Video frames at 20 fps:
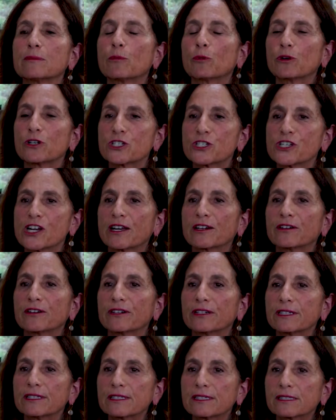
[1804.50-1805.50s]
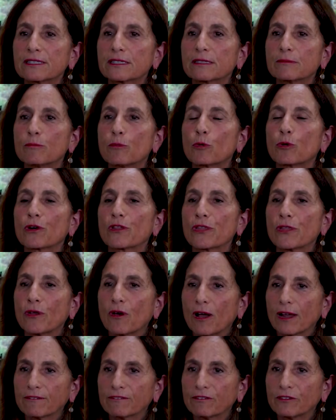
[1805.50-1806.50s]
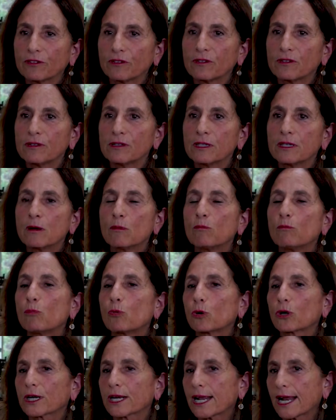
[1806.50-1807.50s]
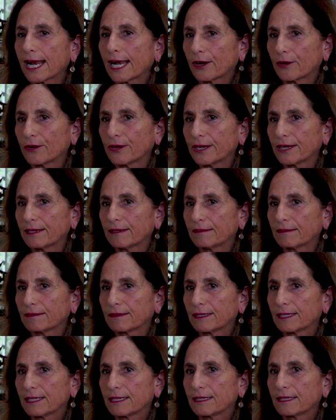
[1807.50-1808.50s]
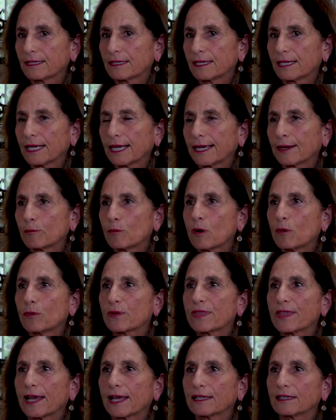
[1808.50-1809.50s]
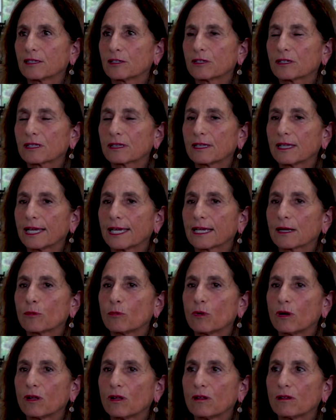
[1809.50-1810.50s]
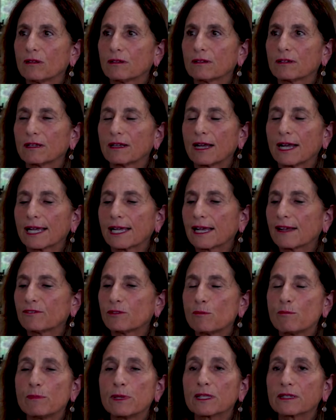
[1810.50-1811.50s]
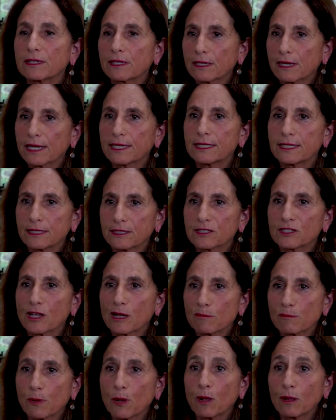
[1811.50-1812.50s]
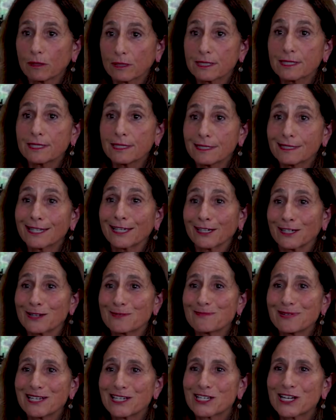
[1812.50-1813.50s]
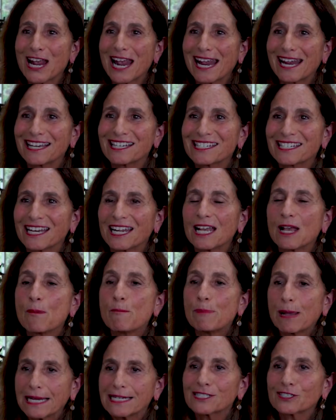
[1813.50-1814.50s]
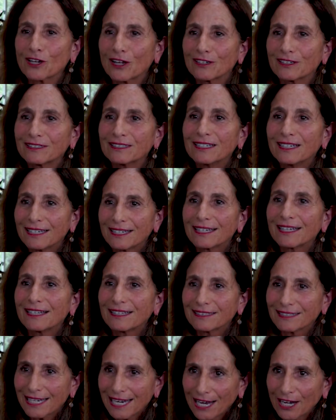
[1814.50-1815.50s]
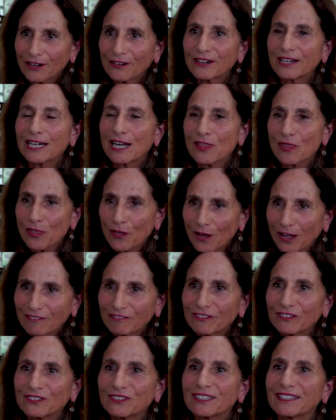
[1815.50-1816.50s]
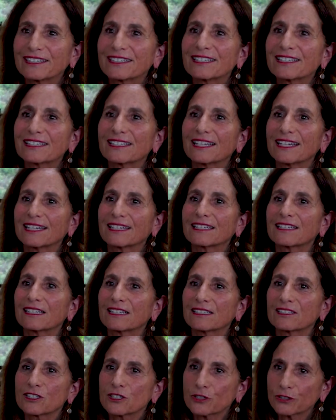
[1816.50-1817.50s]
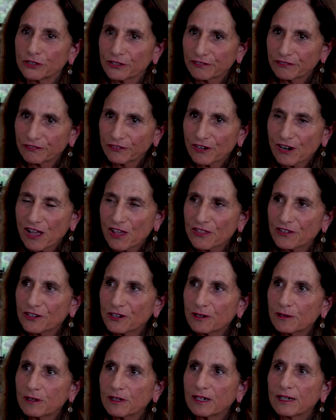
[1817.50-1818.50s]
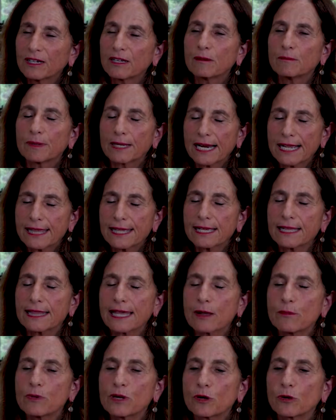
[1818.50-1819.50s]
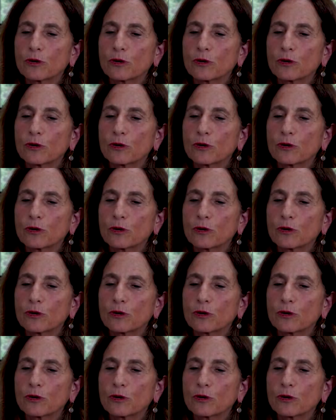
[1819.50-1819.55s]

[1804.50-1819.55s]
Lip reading: more generous, more thoughtful, more caring. And what would that look like? Well, I have a million ideas on policies that could be changed based on caring and thoughtfulness and concern for other, but I think they would